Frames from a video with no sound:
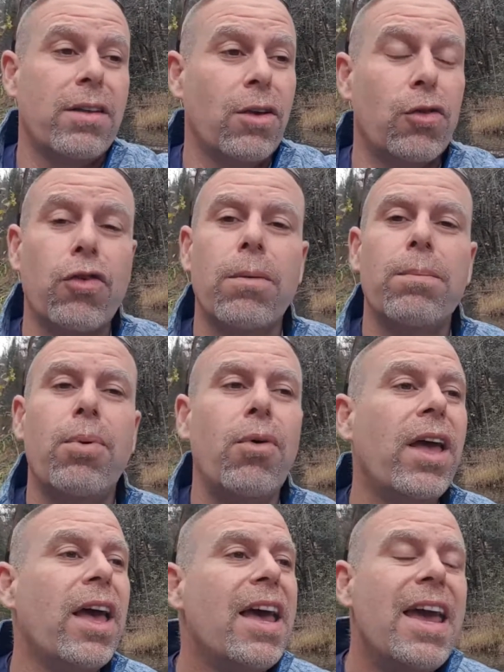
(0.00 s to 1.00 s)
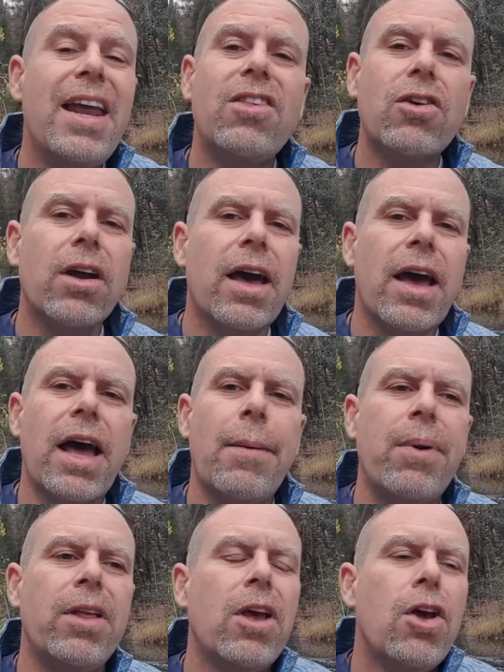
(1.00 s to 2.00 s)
a certain point, it's going to happen.